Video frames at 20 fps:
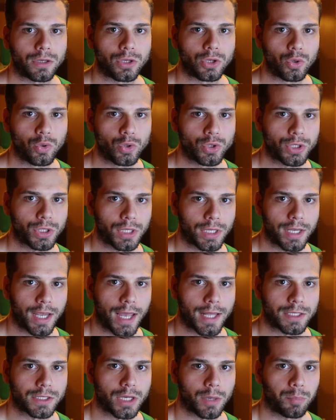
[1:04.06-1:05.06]
usually
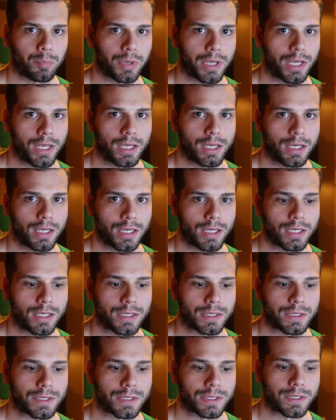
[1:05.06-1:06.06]
ends up being
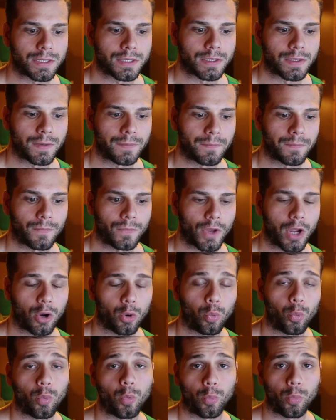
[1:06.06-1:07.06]
is, uh,
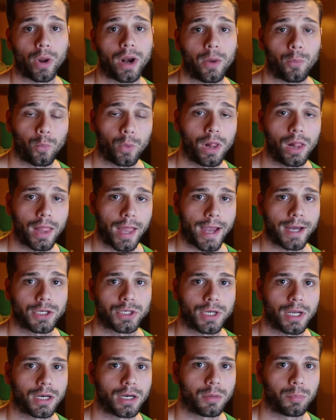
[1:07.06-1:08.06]
what it will
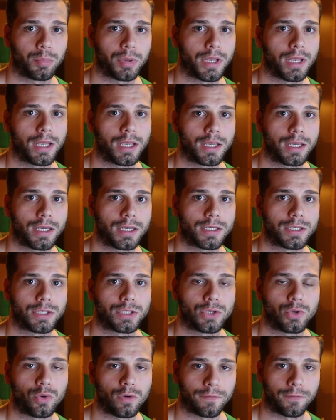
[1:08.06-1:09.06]
actually end up being is
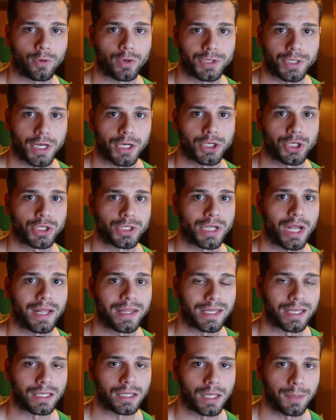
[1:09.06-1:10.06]
two to four sessions on
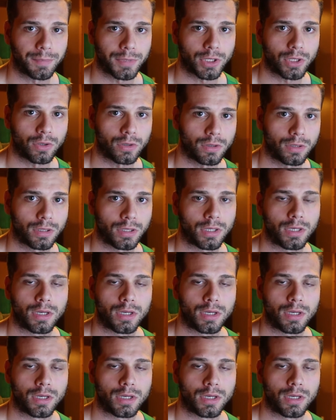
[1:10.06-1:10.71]
the elliptical.